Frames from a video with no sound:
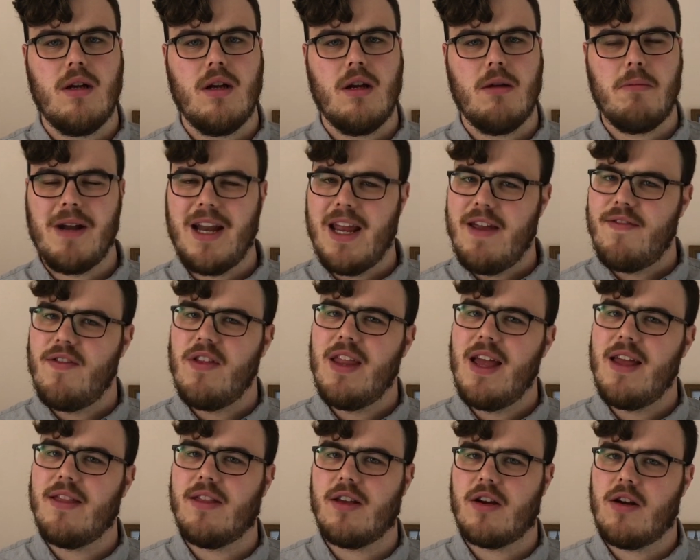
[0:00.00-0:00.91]
But even
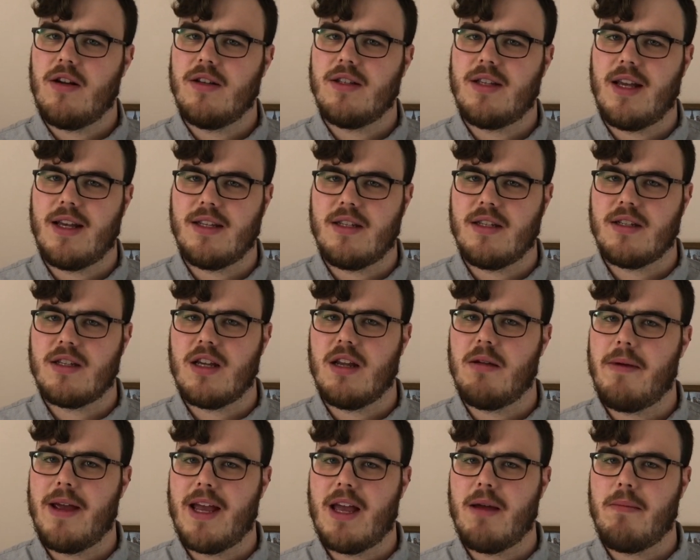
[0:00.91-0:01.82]
then the context is going
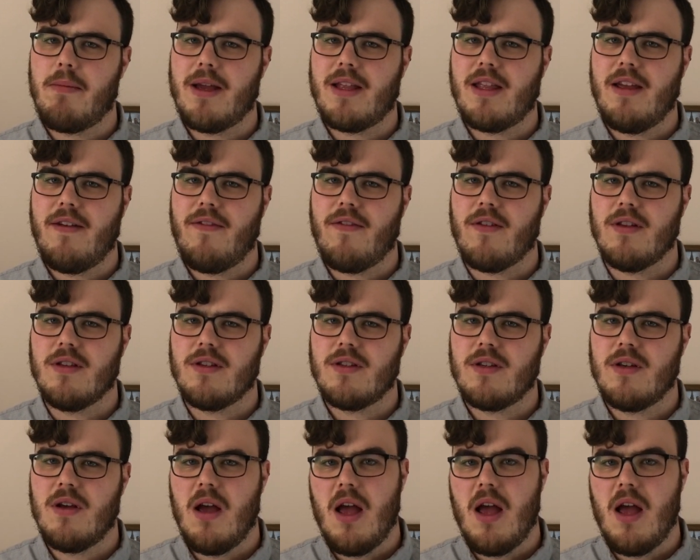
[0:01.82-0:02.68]
to make a big difference.